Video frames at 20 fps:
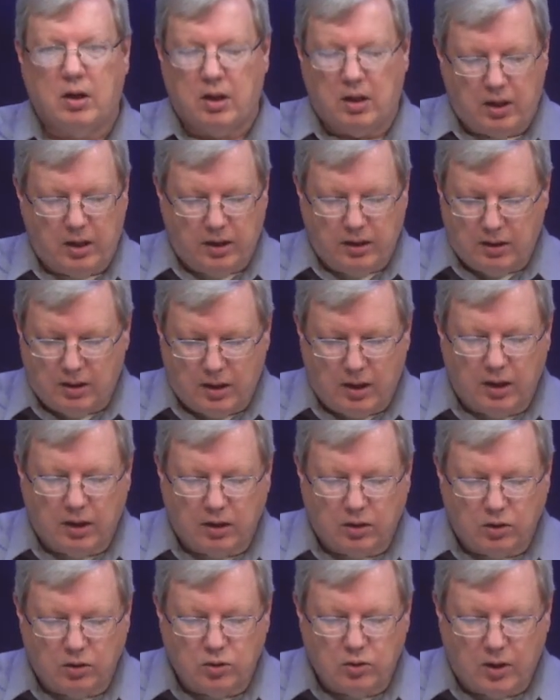
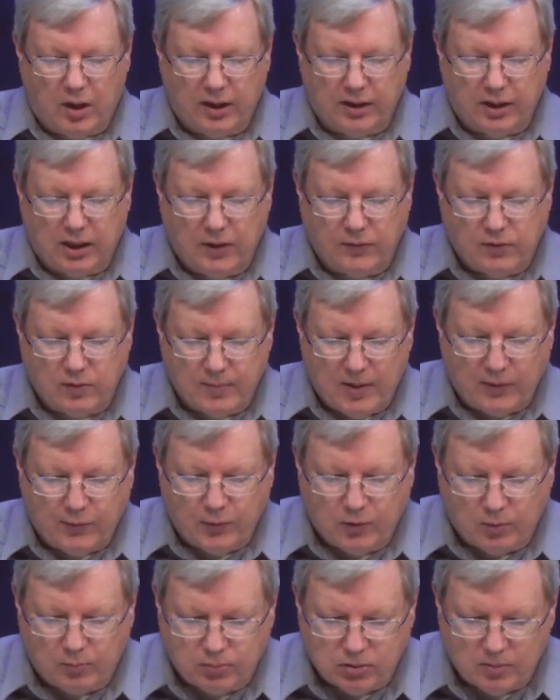I give you my
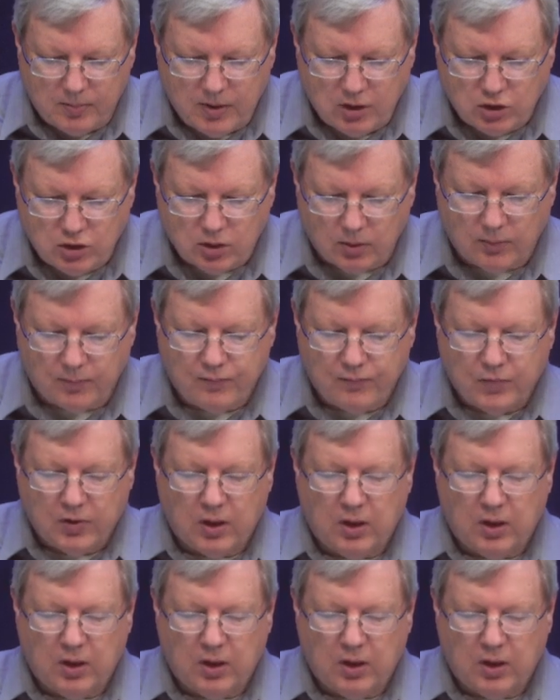full permission